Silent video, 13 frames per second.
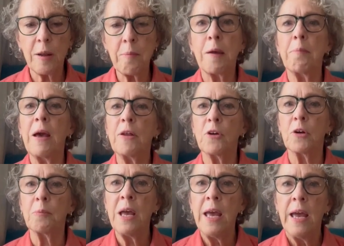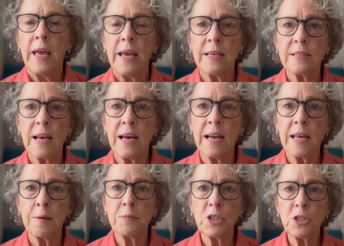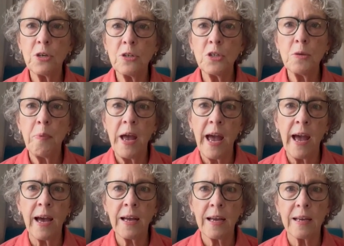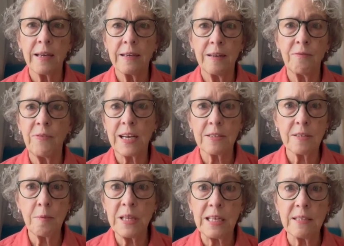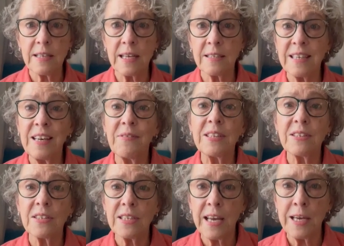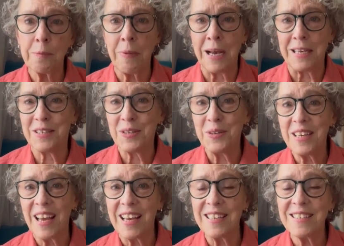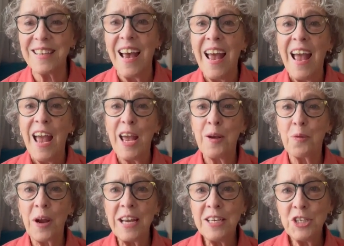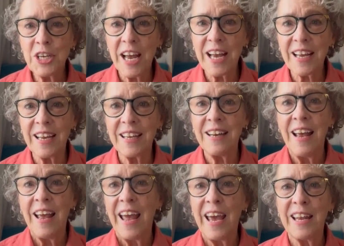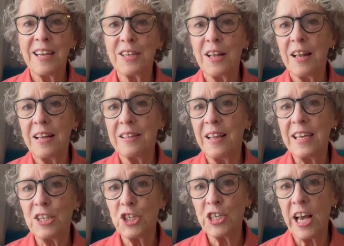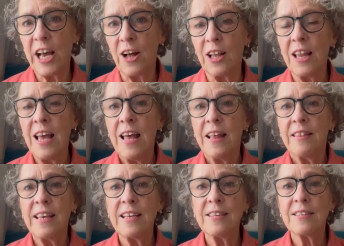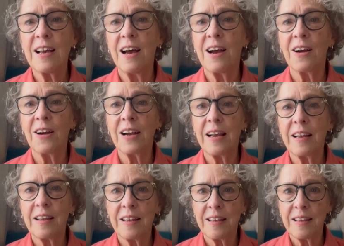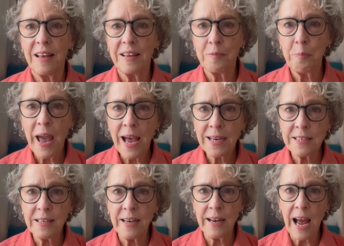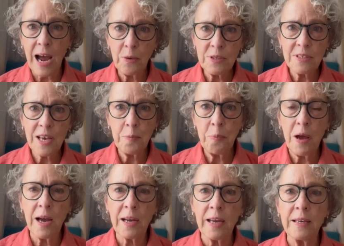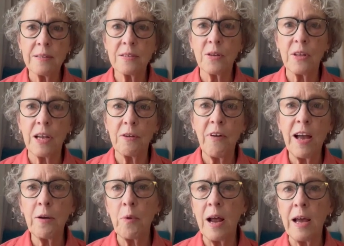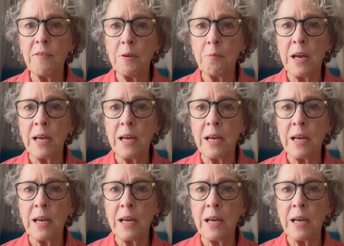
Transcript: in my bedroom, is I am sure to pack, in fact, some of these things even stay in my suitcase, a rain jacket and a light shell. These are packed in an outside pocket so that if I arrive at